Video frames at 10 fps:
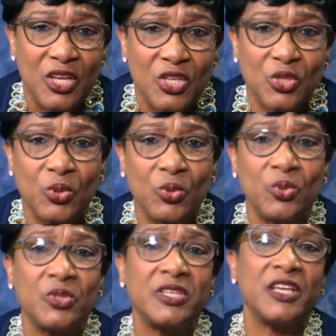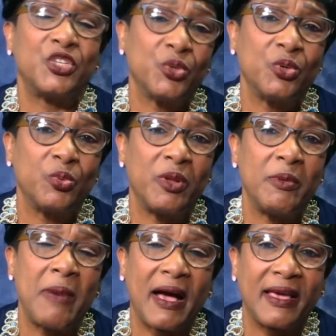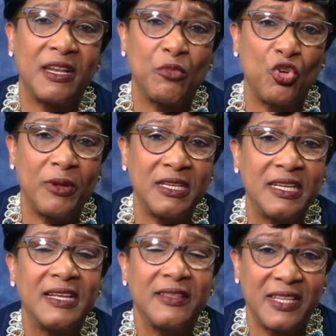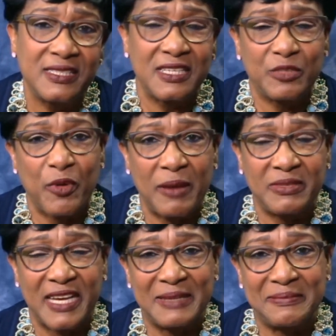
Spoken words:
So stay tuned. We'll be back in a moment. This is Prime Time.